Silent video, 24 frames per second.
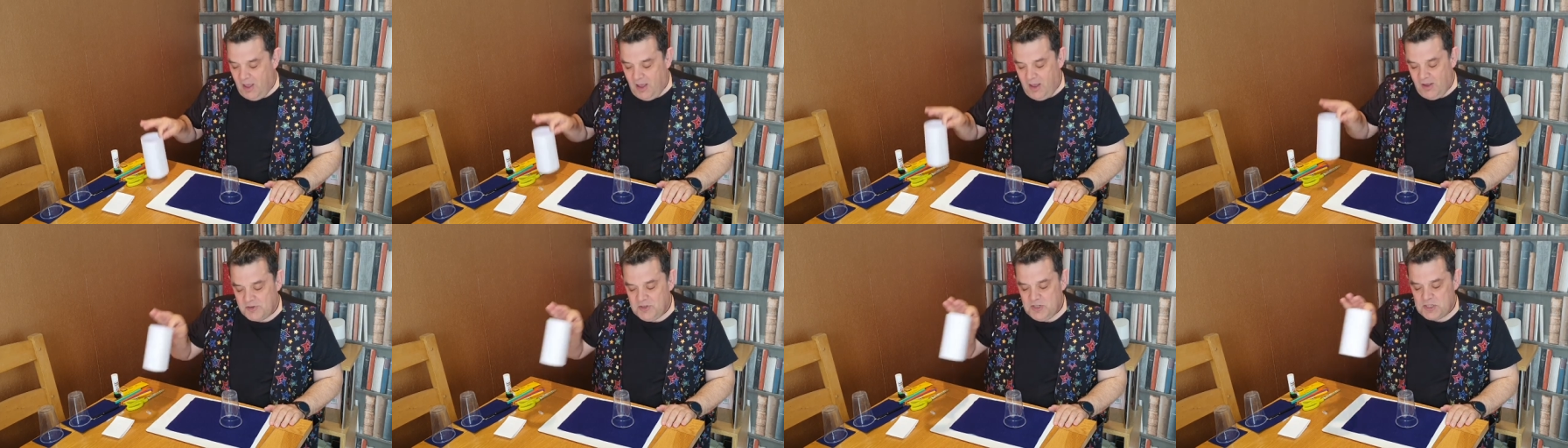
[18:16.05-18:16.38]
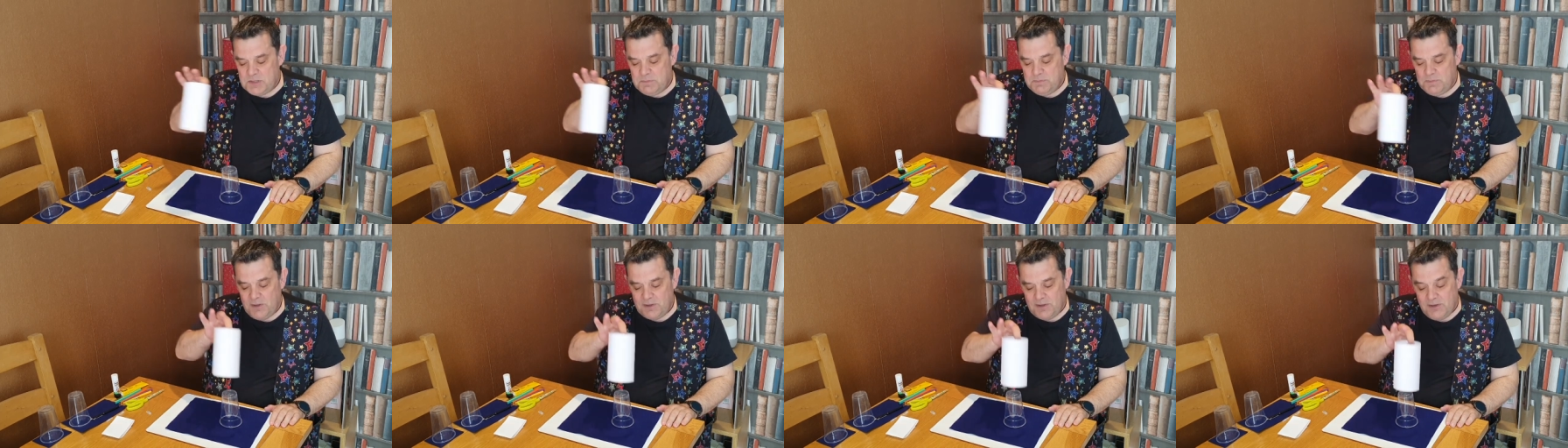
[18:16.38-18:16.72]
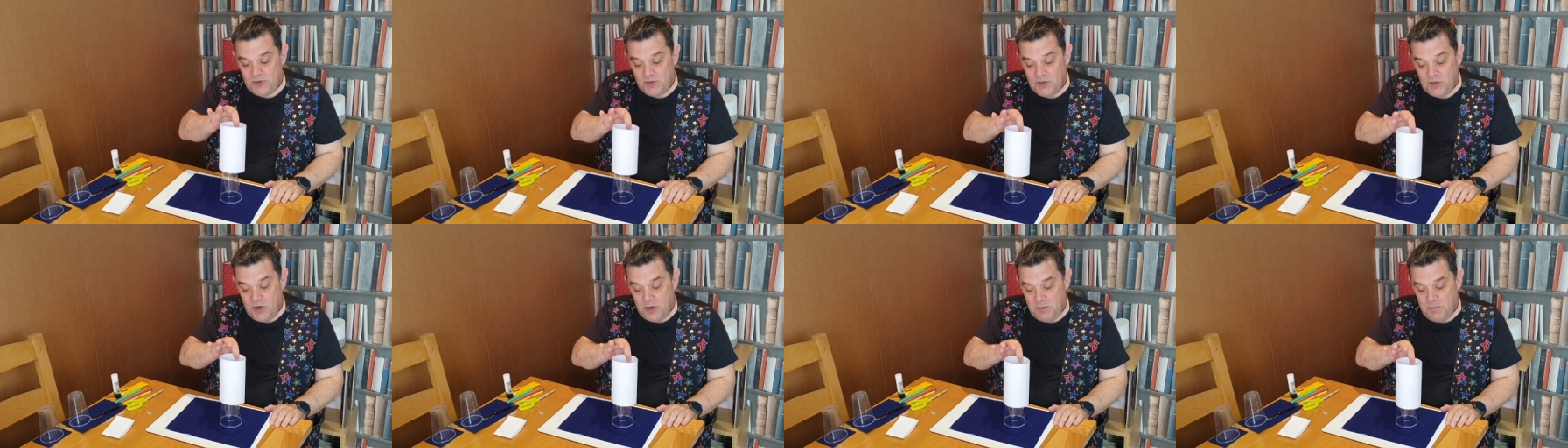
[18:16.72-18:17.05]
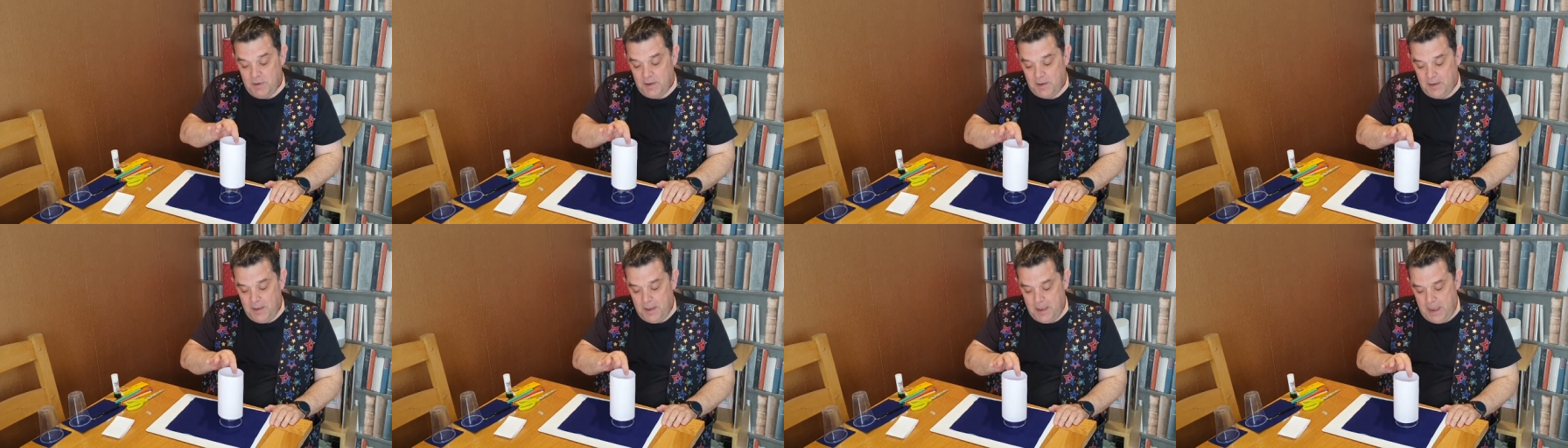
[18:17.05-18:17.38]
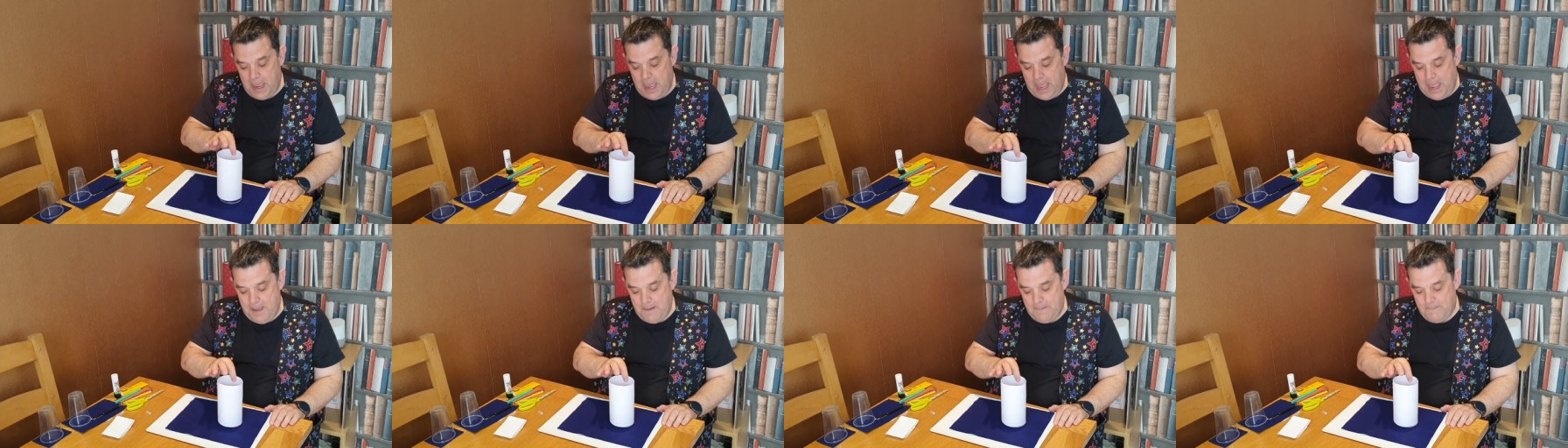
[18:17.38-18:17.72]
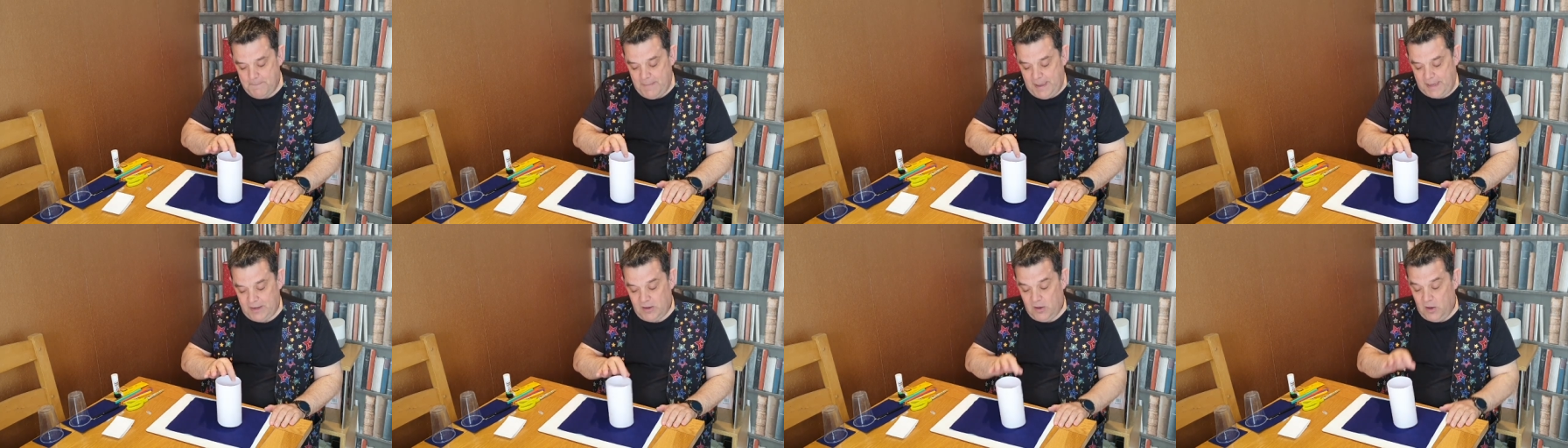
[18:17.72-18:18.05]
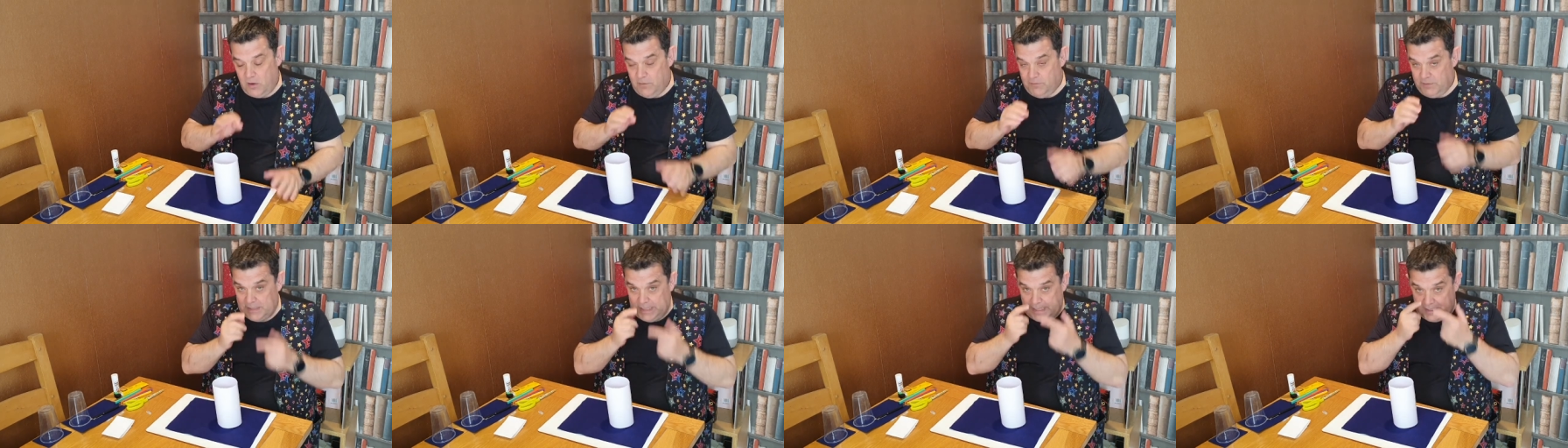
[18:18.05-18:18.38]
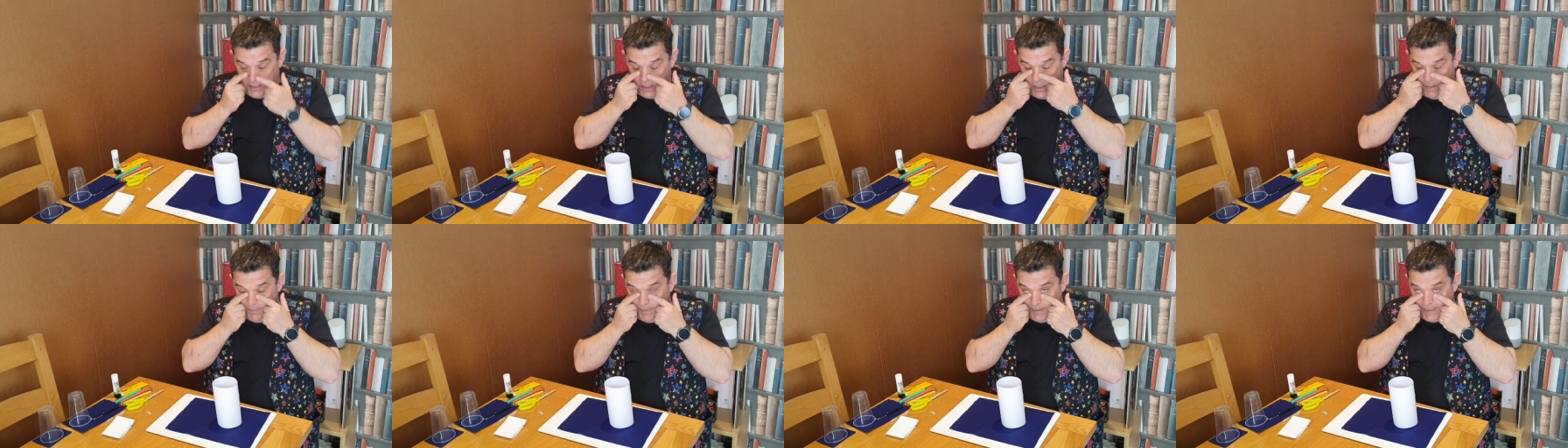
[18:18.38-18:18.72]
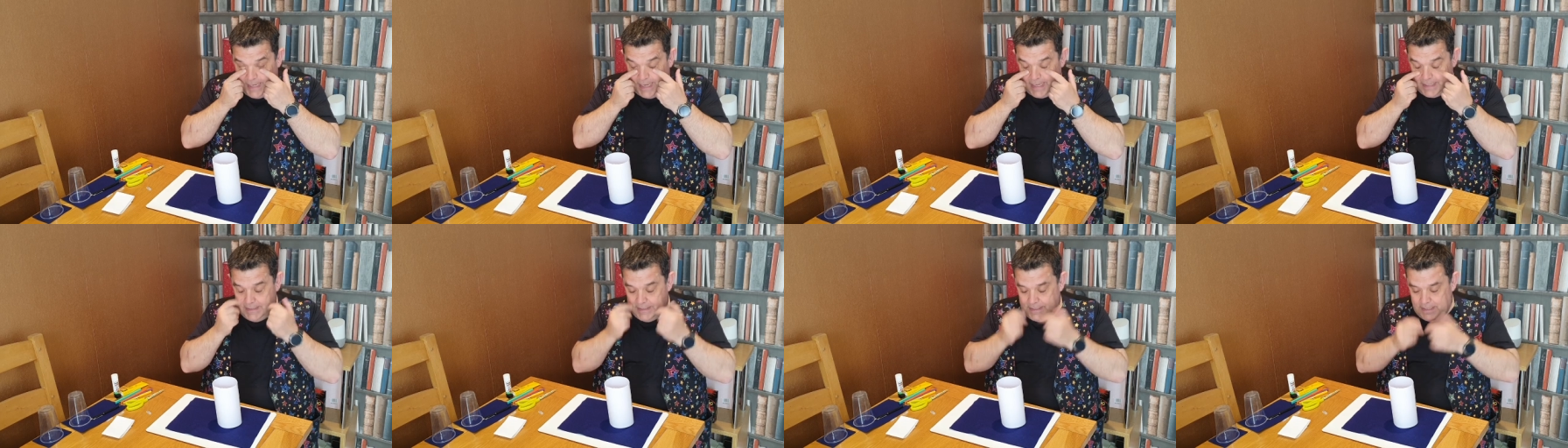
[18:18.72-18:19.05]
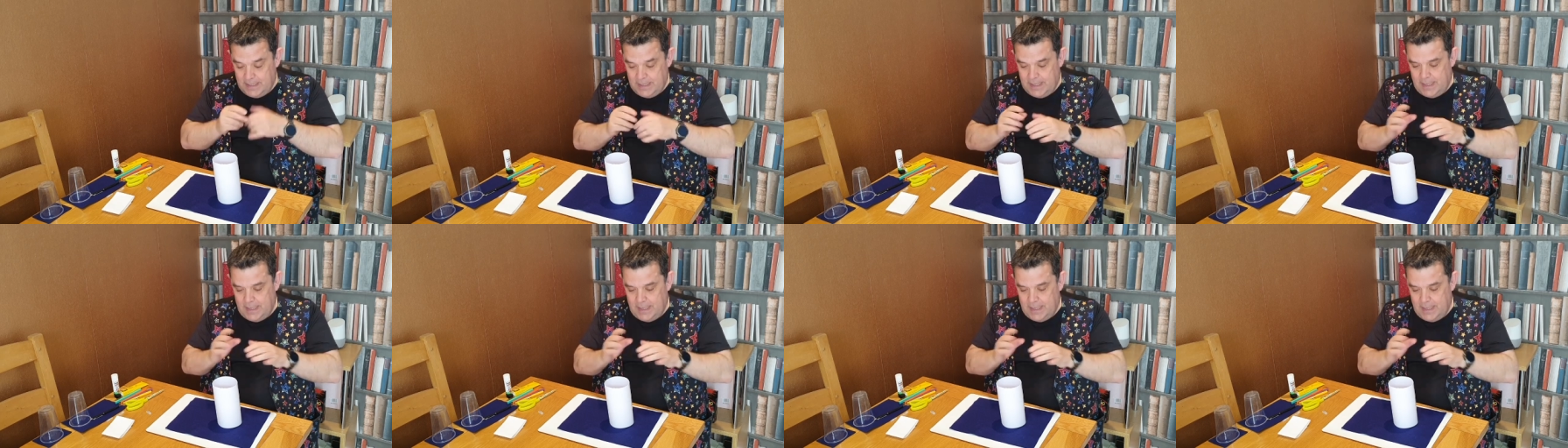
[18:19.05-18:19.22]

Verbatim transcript: I'll just put the tube back over that cup again